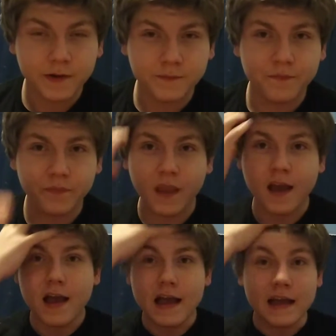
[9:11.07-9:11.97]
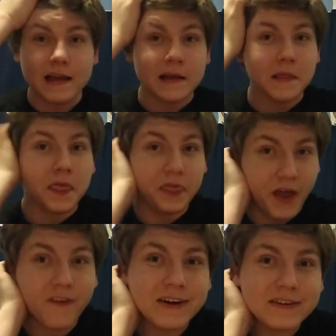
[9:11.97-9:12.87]
They would even stalk their favorite
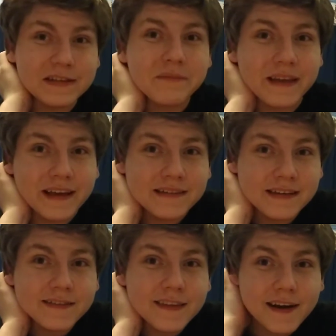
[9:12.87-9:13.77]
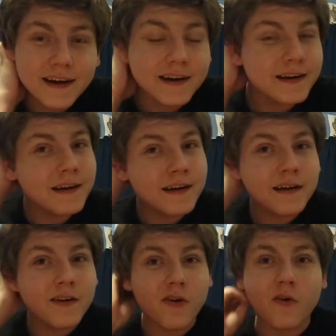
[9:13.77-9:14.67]
artist on government websites
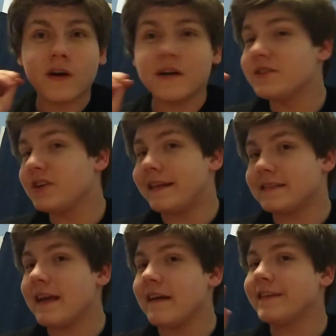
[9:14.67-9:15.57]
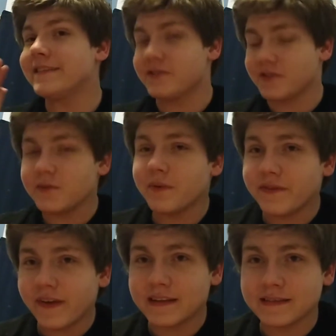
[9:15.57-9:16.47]
Watch, I went on one by
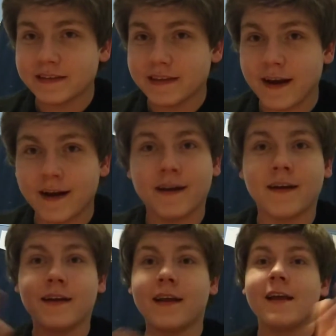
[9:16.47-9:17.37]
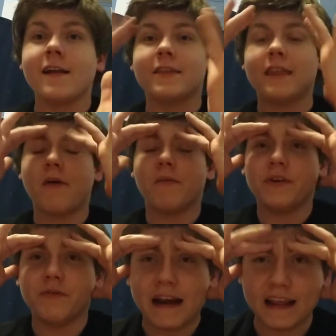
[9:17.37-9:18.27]
accident. I was trying to find
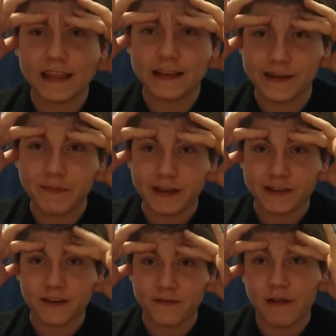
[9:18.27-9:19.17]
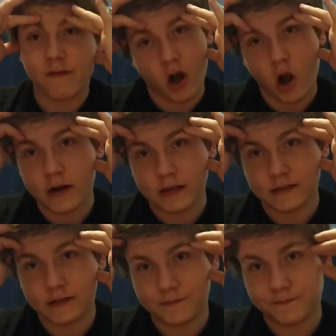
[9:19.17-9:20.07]
my information, but I
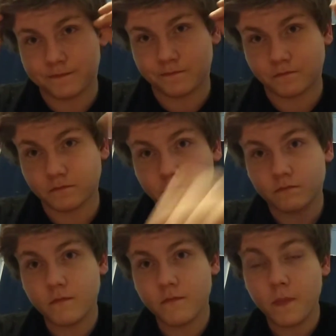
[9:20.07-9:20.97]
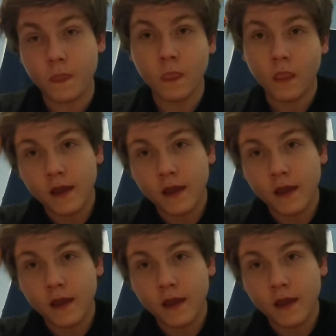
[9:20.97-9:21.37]
stumbled upon my dad.